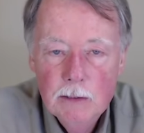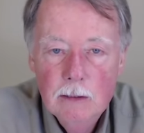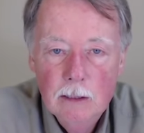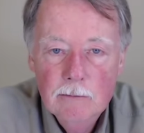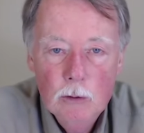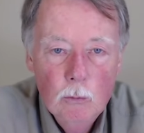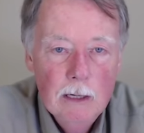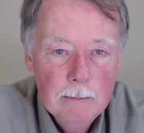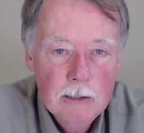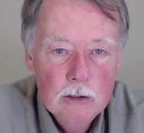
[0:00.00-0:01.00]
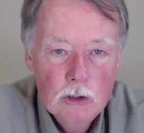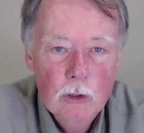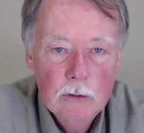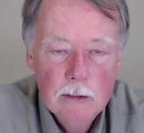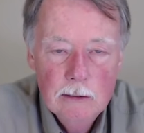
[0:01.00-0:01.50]
You know, if you want them to
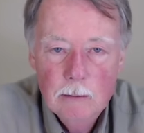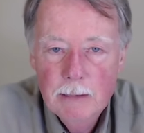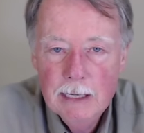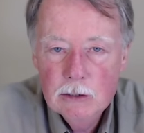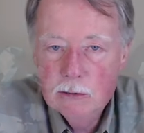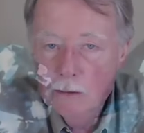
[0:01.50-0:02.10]
show to their best,